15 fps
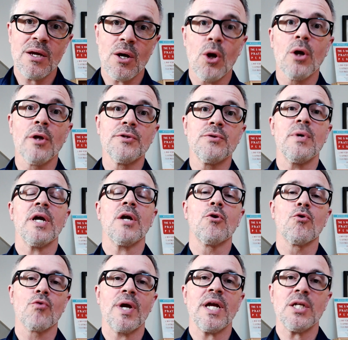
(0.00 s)
all do a
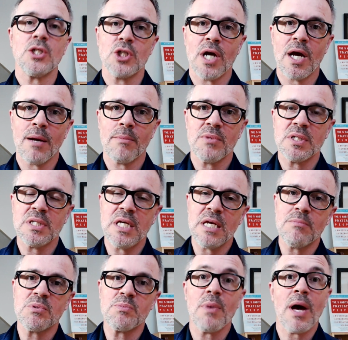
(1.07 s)
great job. The
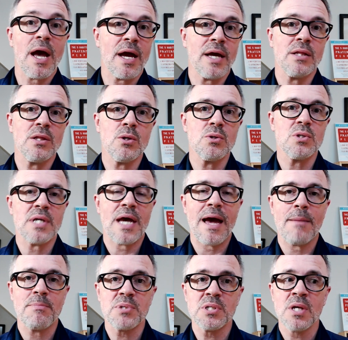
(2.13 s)
teams behind those
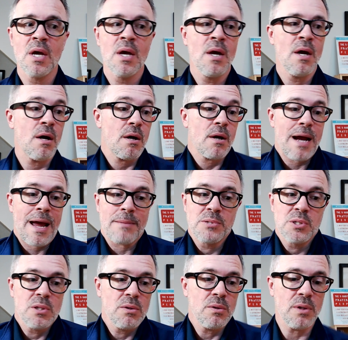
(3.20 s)
apps are
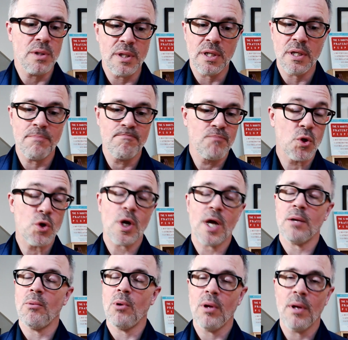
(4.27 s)
absolutely
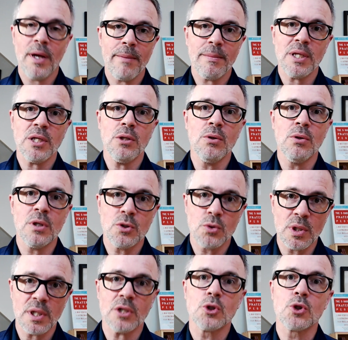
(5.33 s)
credible. I mean, you can
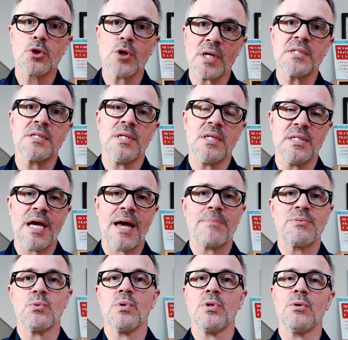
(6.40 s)
really trust these
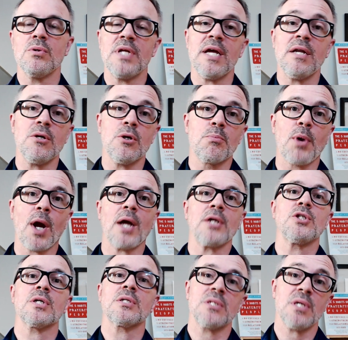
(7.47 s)
apps with your data, your
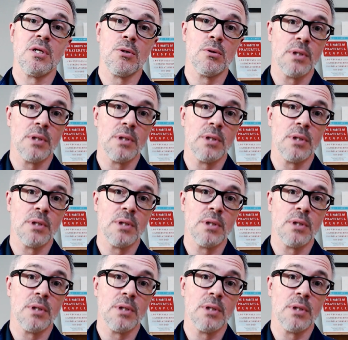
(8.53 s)
projects, and your